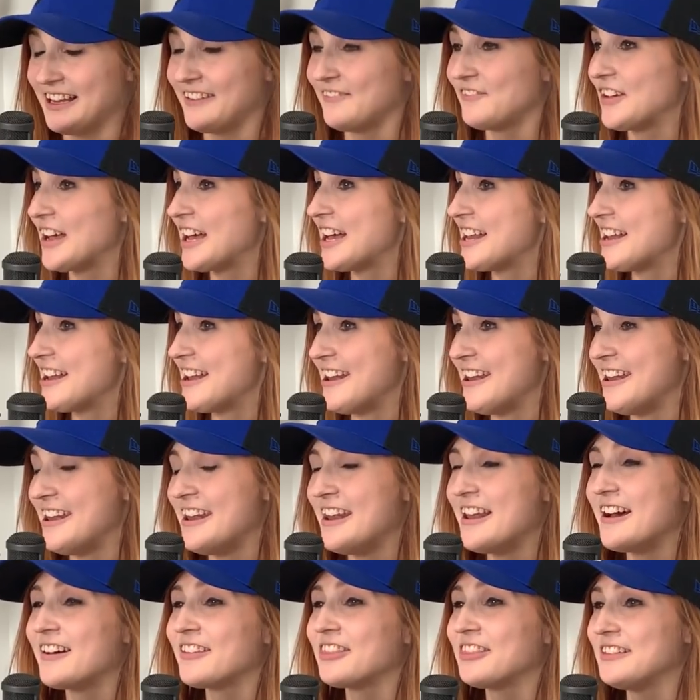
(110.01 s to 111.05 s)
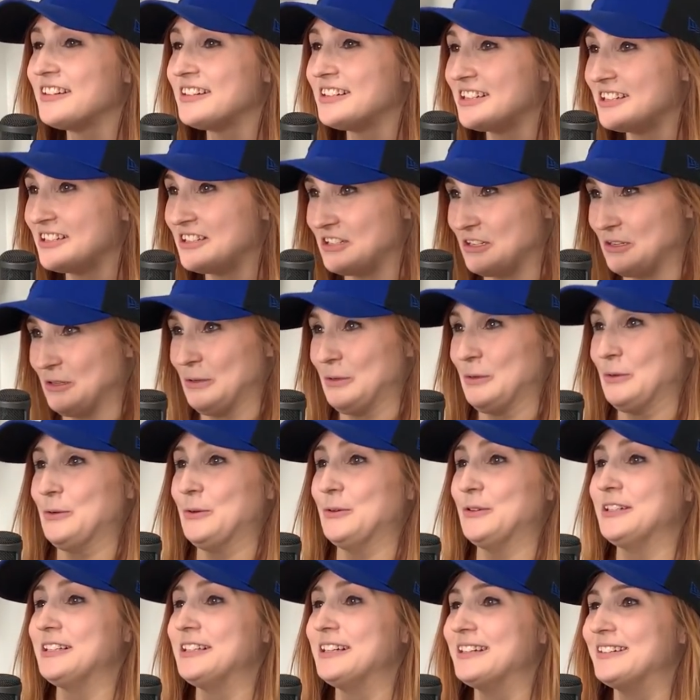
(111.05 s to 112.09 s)
but they've got drink and jump the tables. Nothing to
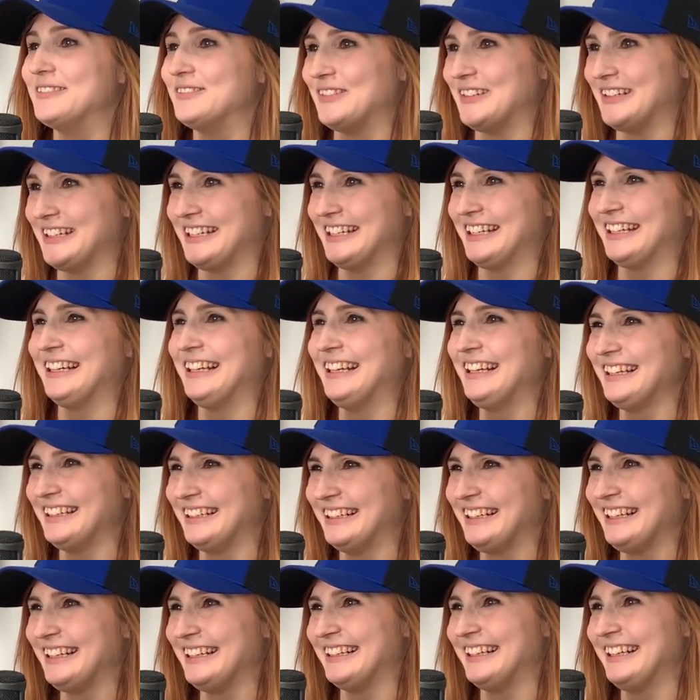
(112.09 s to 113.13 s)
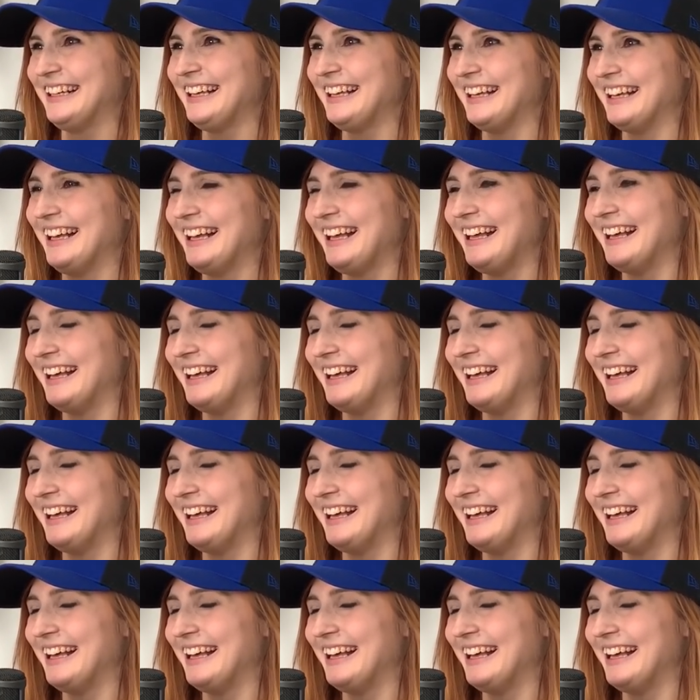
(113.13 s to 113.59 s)
do. Yep. That's funny.